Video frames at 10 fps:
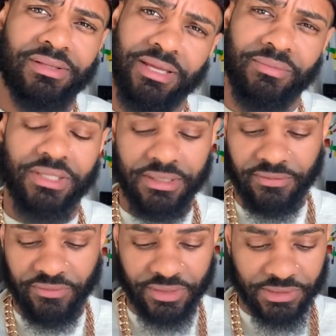Thank me later
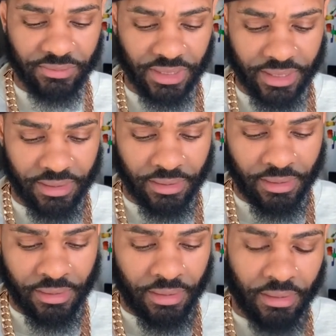for this, but like,
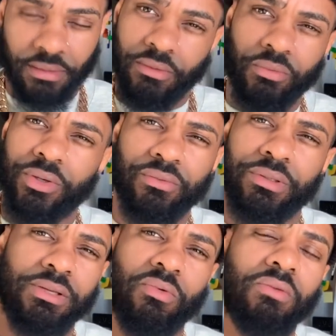we don't
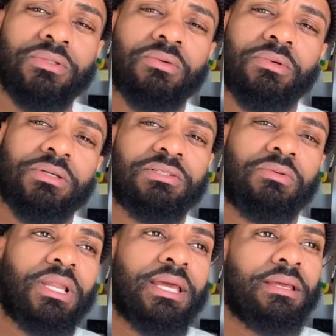really want the ones
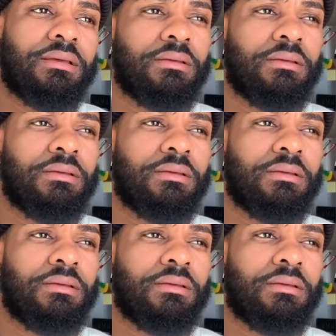with like,